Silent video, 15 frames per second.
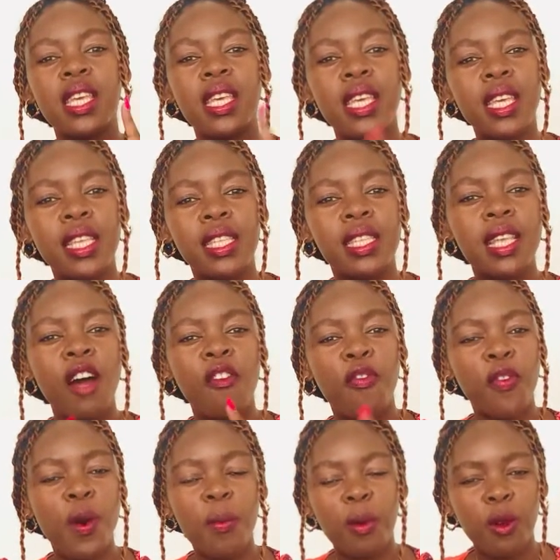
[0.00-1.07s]
is a
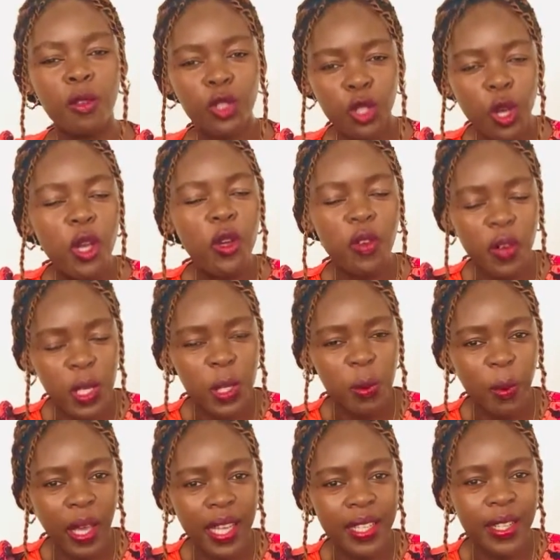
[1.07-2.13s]
form of showing
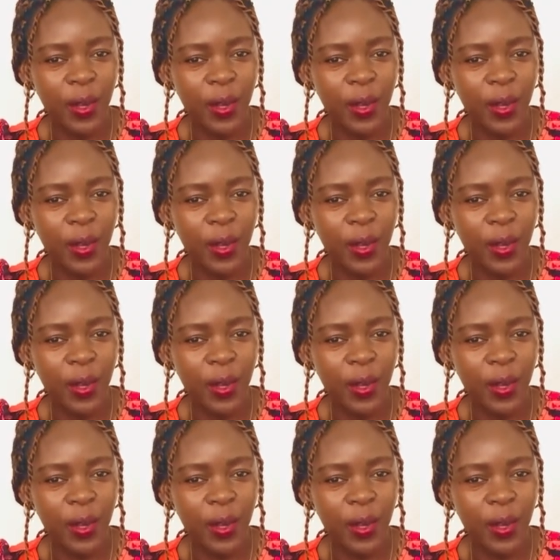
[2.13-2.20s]
respect,